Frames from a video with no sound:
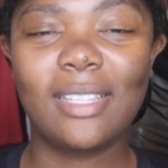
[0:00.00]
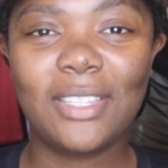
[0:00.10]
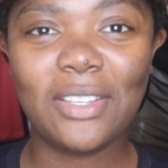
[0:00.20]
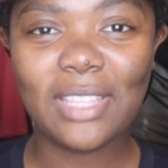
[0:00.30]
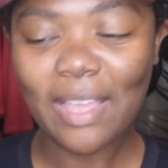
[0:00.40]

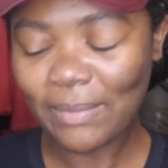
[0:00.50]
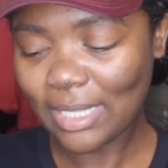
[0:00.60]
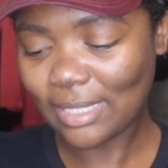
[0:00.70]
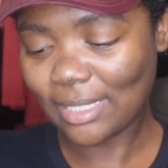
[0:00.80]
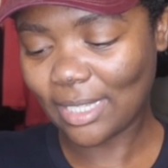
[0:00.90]
so that
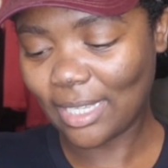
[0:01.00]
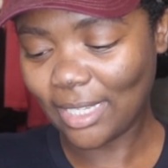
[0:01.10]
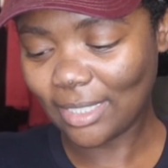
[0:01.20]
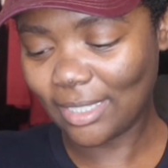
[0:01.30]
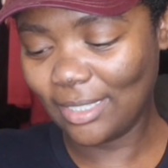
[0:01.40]
being
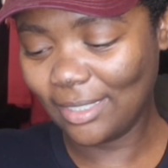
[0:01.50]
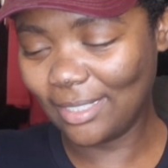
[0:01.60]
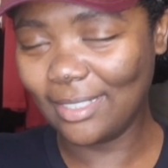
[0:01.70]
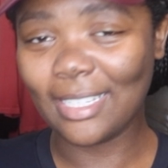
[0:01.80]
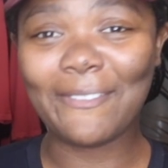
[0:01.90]
said,
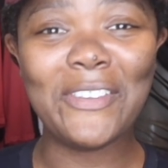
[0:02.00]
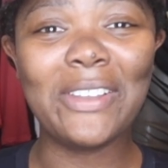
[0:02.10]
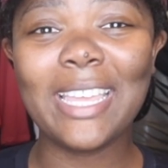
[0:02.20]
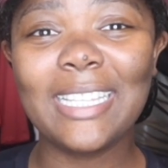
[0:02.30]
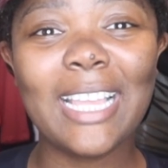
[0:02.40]
if you
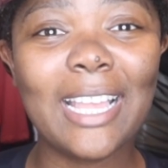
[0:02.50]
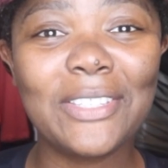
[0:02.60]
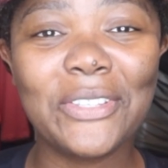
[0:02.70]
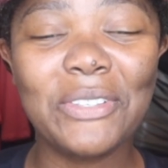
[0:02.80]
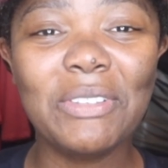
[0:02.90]
would get a
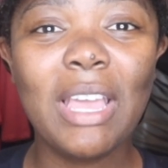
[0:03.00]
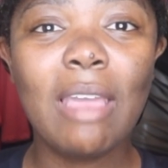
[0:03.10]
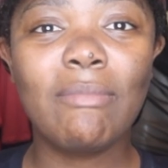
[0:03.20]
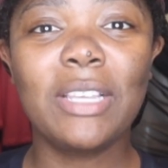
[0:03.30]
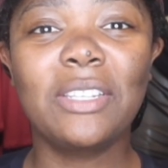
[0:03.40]
tattoo,
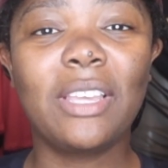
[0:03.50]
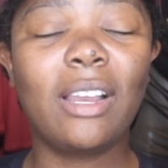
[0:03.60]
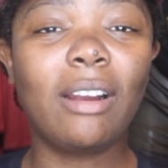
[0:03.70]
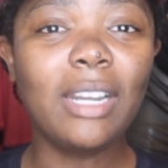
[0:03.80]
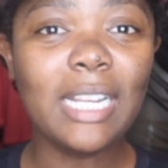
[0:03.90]
make sure
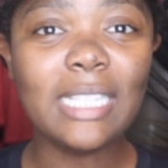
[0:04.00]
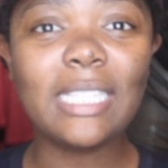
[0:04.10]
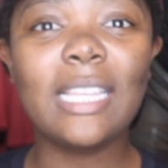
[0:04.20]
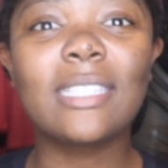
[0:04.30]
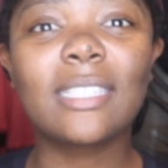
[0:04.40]
the
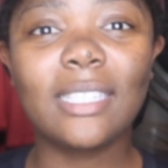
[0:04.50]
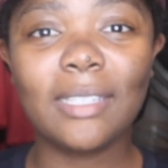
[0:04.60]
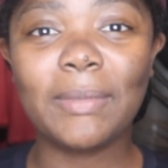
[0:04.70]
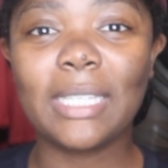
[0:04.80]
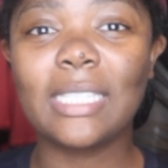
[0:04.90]
artist is
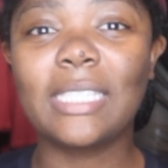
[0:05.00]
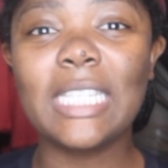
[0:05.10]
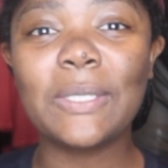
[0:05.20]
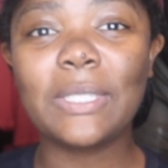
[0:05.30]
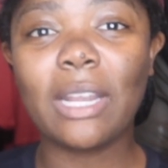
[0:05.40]
good, because
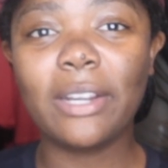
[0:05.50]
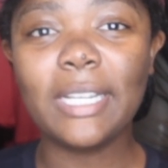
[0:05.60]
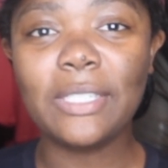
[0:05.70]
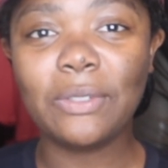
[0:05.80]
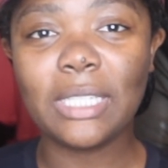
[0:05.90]
this
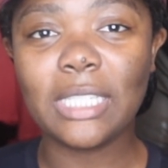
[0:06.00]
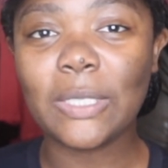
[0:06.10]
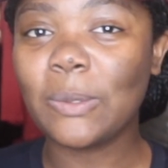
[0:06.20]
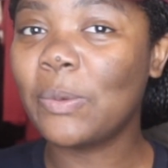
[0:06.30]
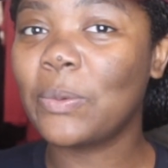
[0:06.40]
artist who did
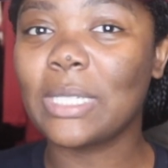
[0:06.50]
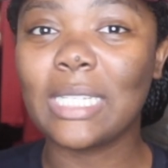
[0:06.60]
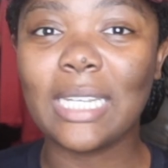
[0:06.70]
this one was